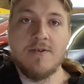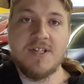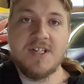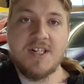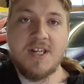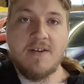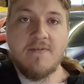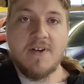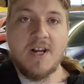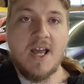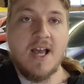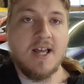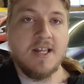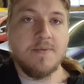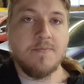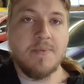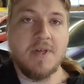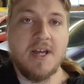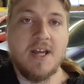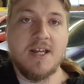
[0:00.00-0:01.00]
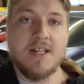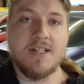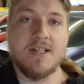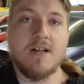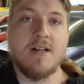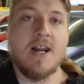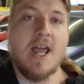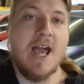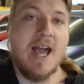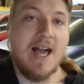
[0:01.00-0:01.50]
Steven has plans
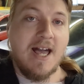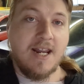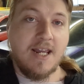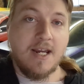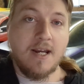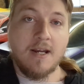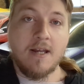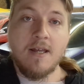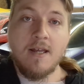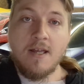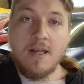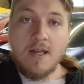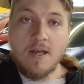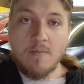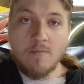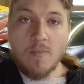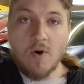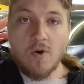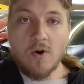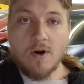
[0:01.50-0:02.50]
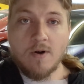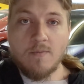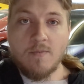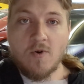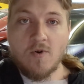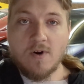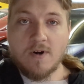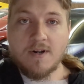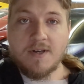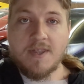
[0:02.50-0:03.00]
on adding more and
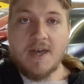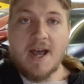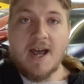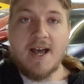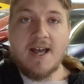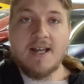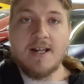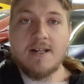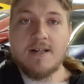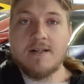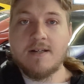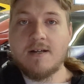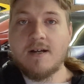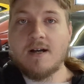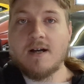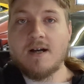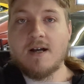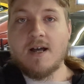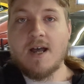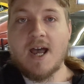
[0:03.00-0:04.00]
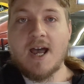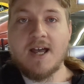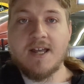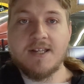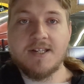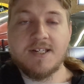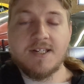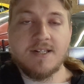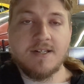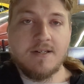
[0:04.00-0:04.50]
more to that
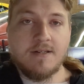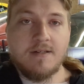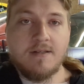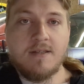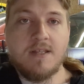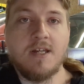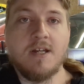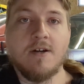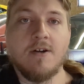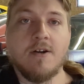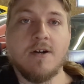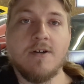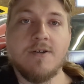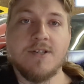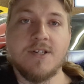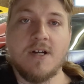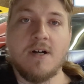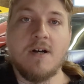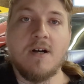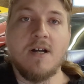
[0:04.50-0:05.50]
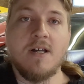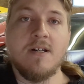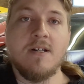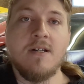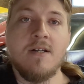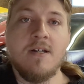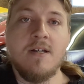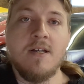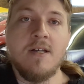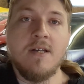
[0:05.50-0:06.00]
as the year goes on.
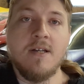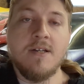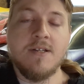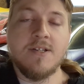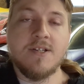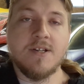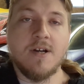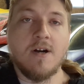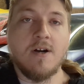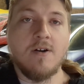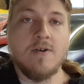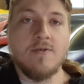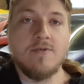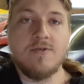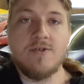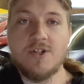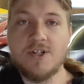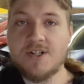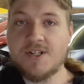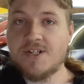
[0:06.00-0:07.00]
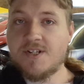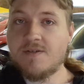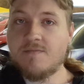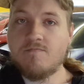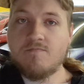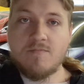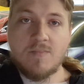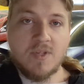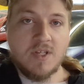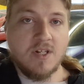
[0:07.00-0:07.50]
So just
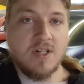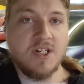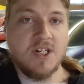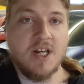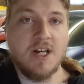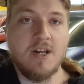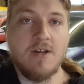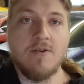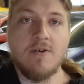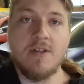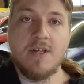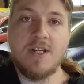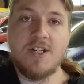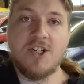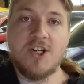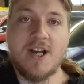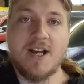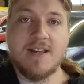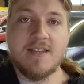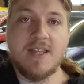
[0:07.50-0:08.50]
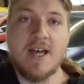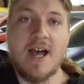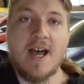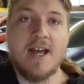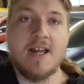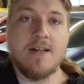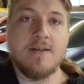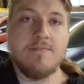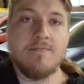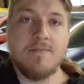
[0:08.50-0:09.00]
continually check
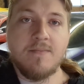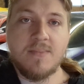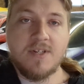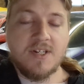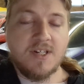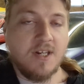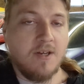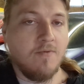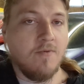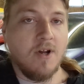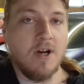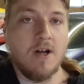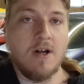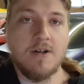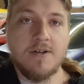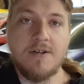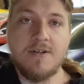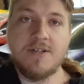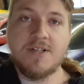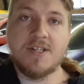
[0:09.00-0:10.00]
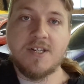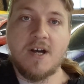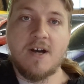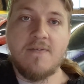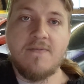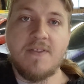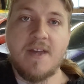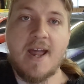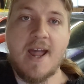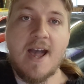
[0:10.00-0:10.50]
that, see what all new
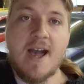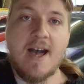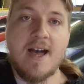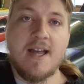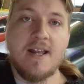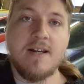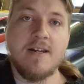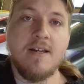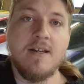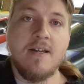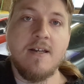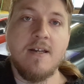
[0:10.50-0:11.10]
stuff they add.